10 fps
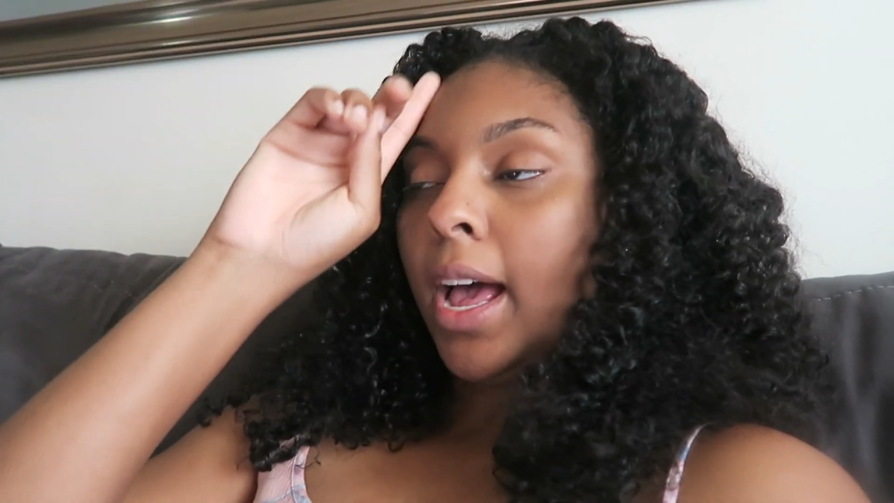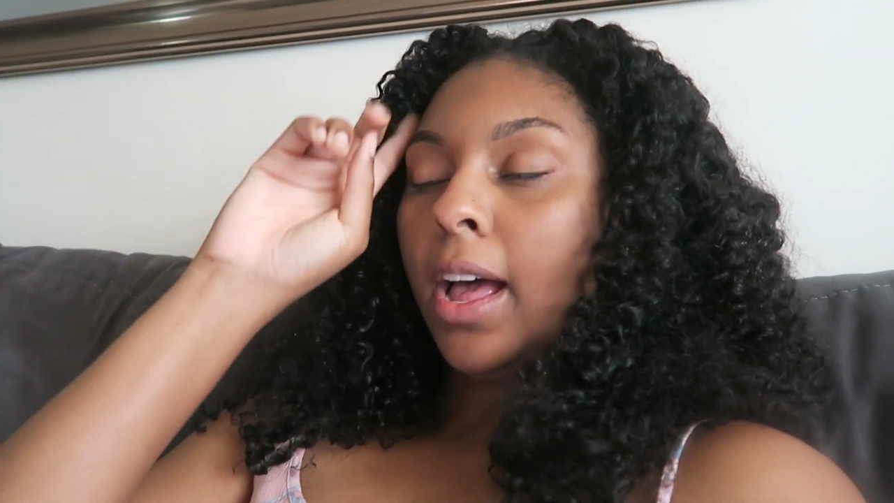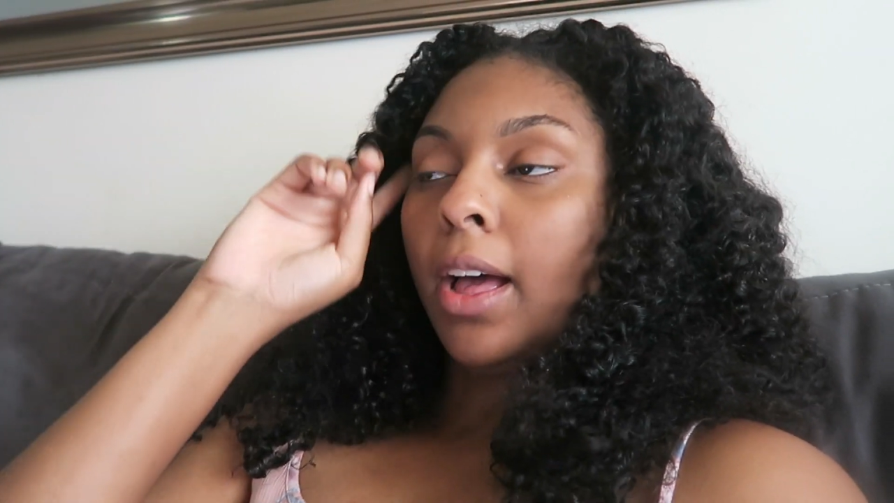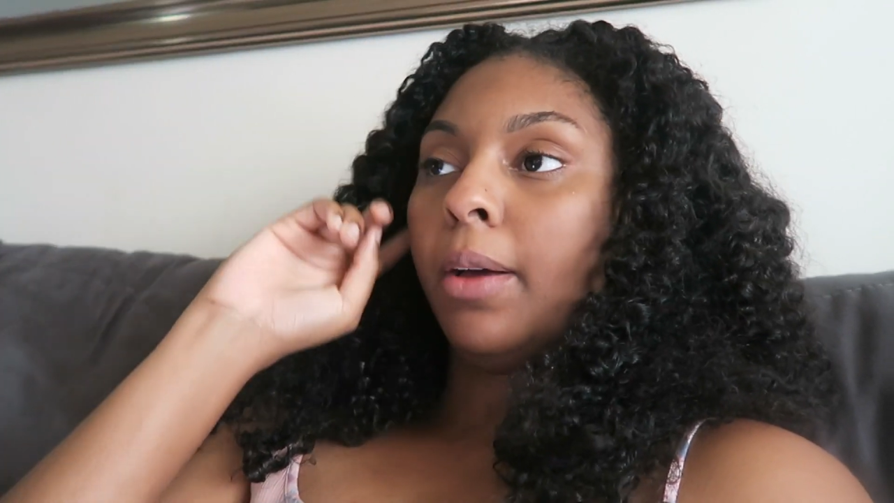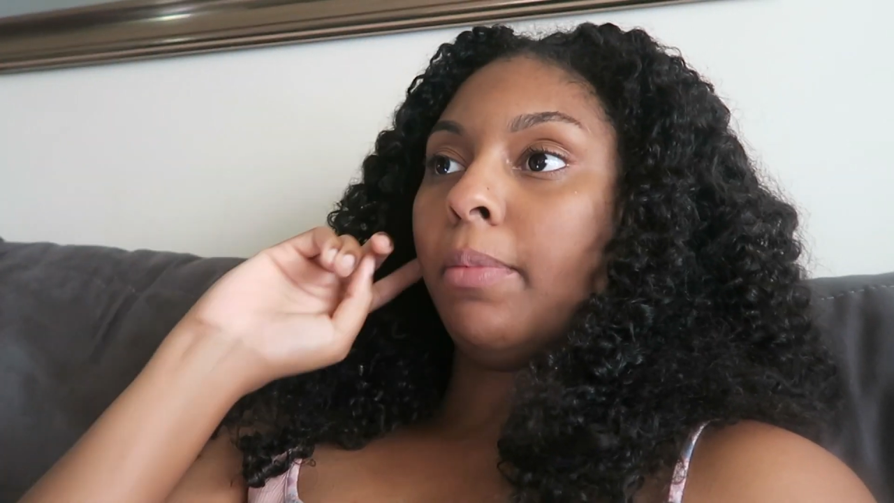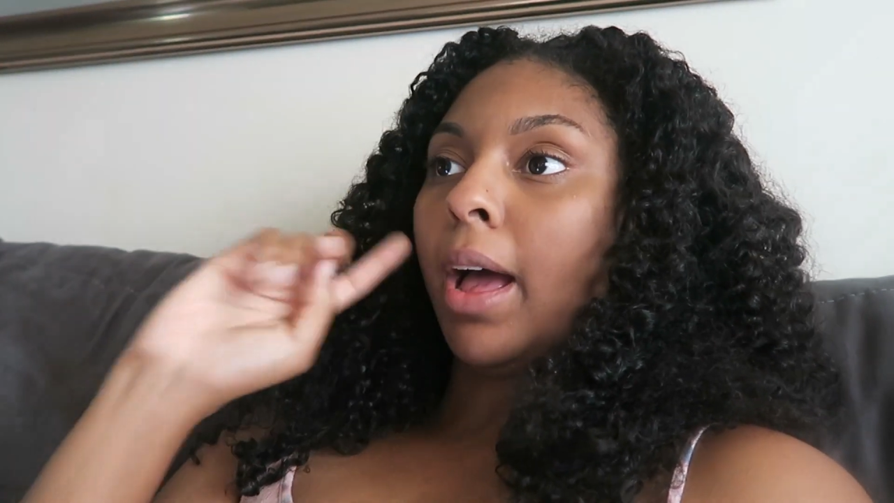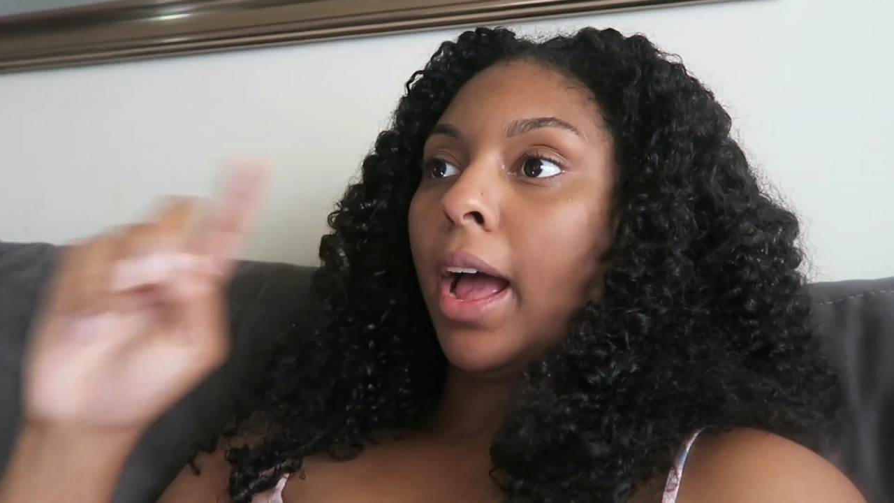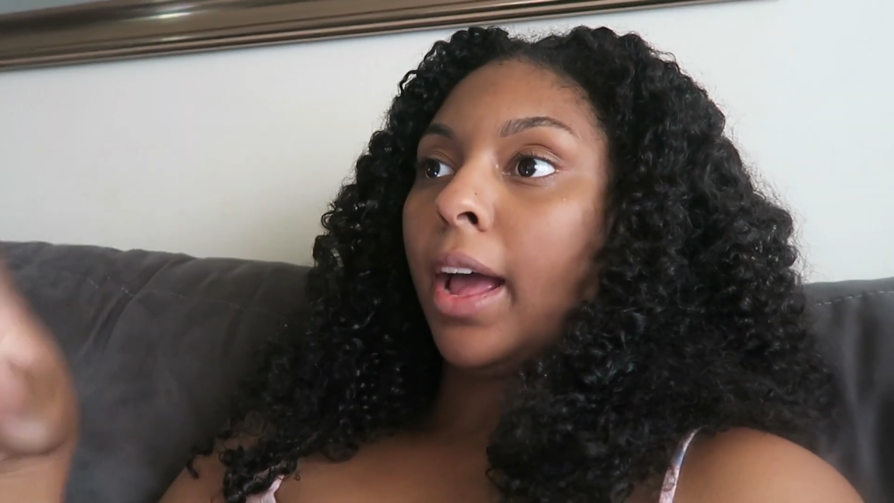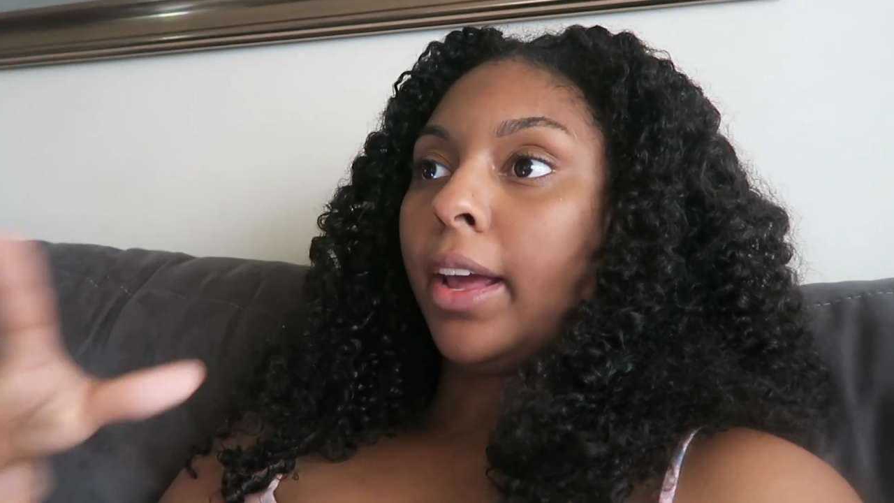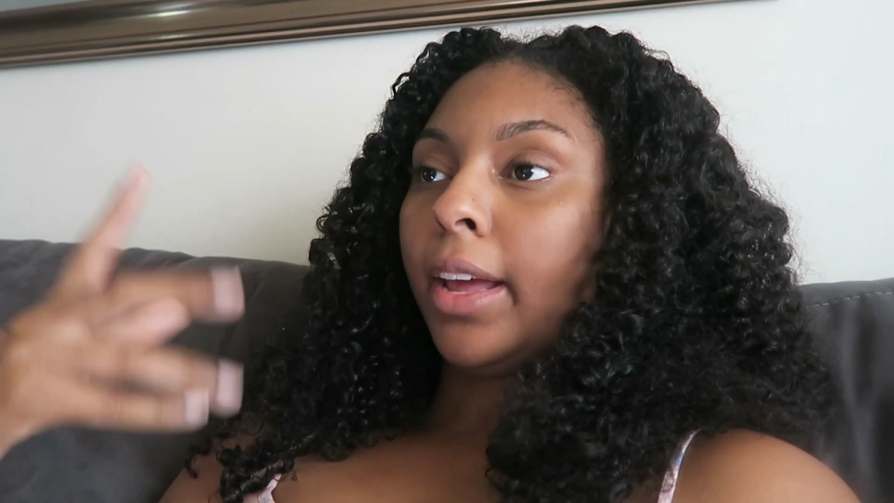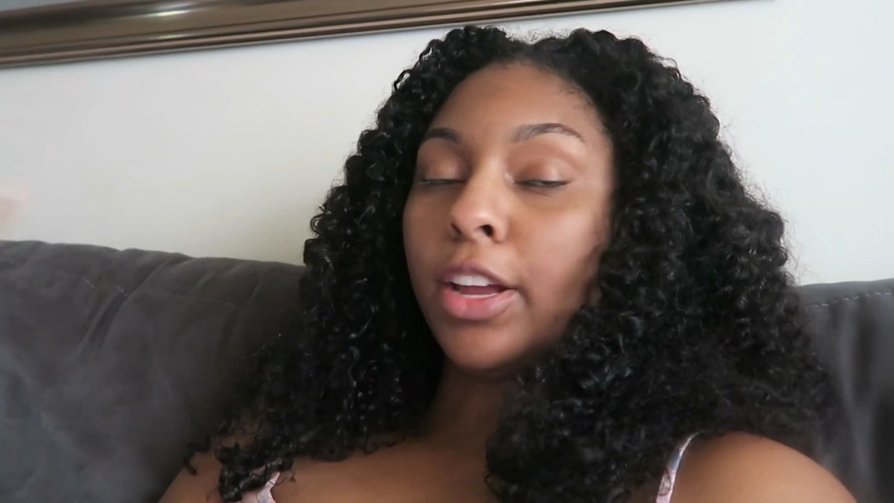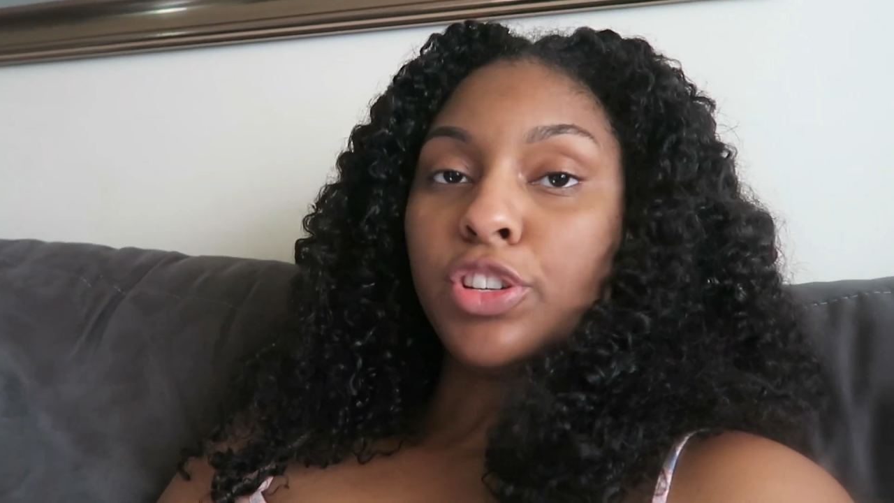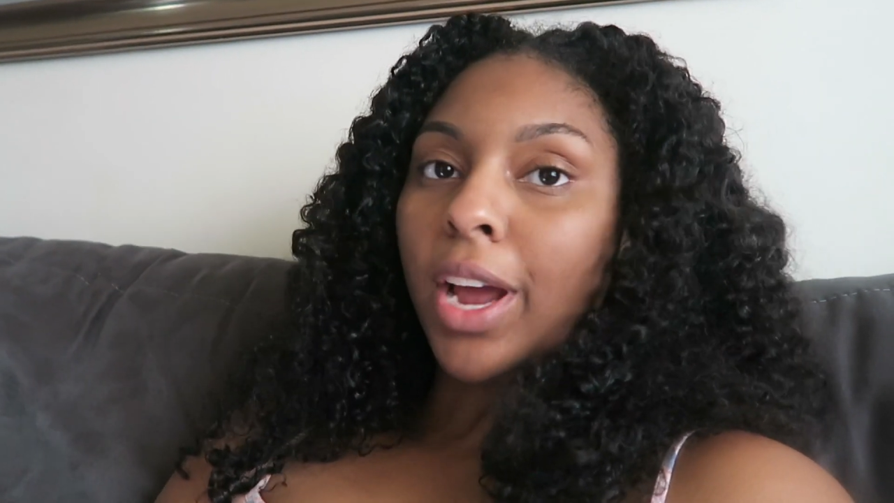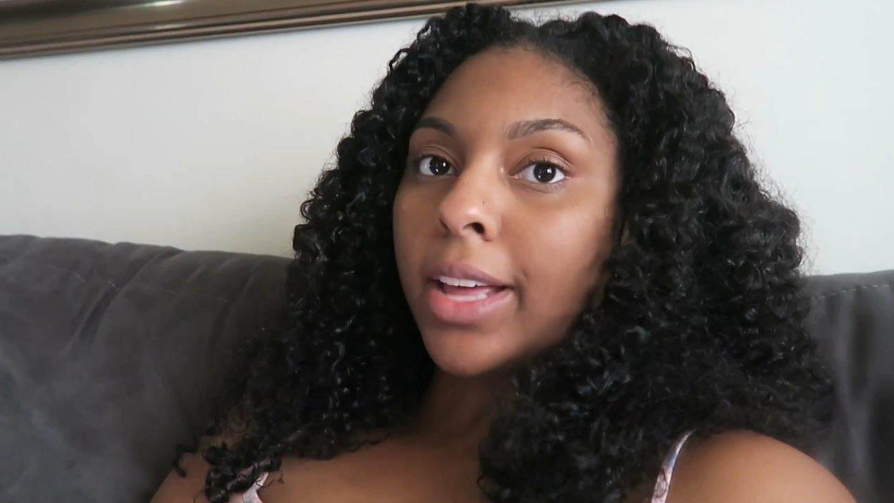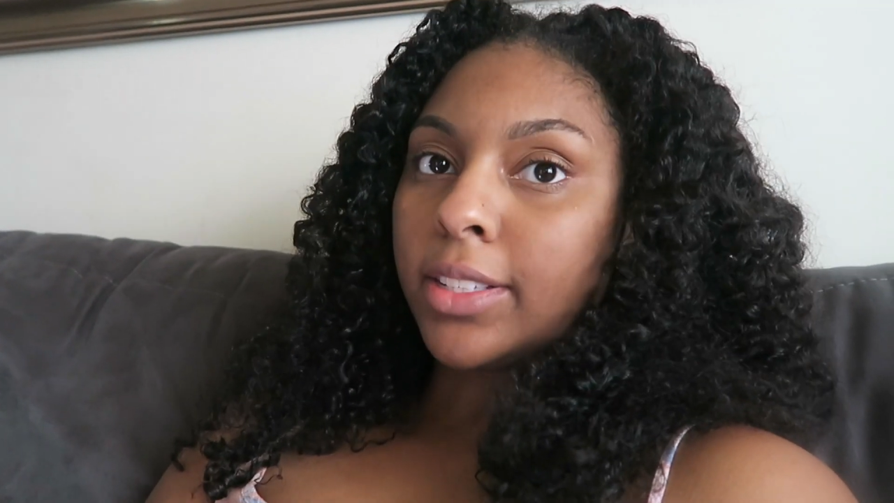
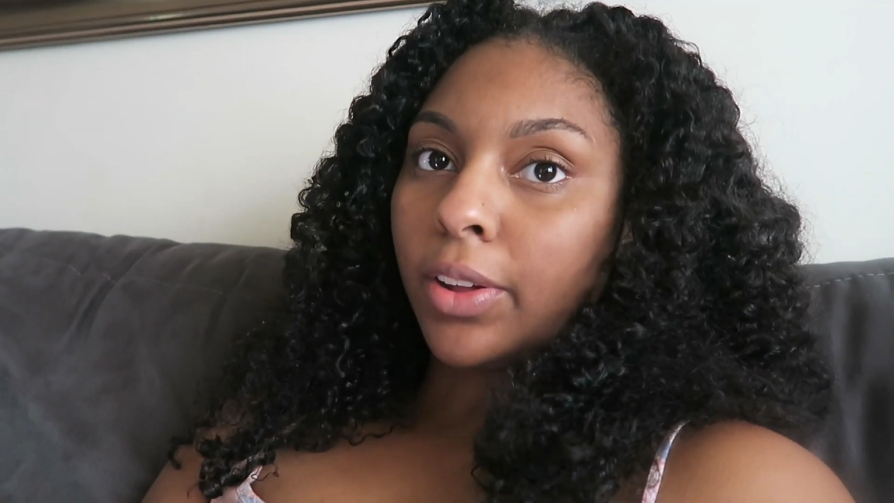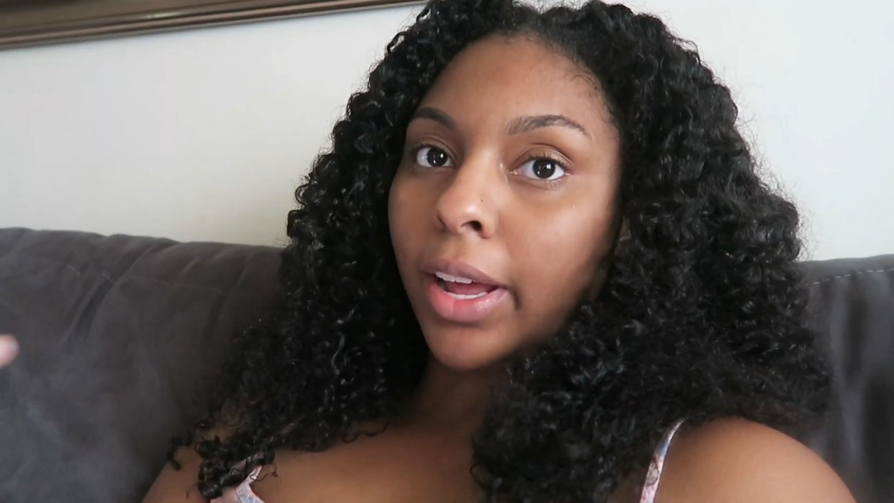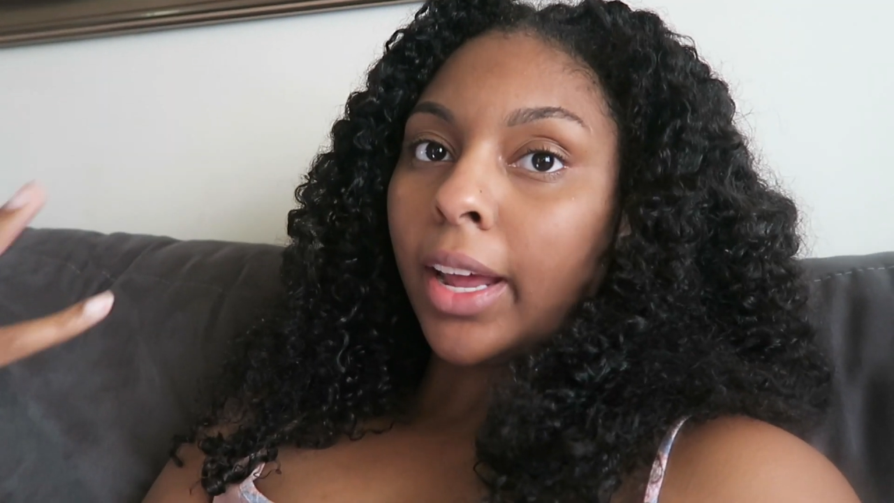as you guys know,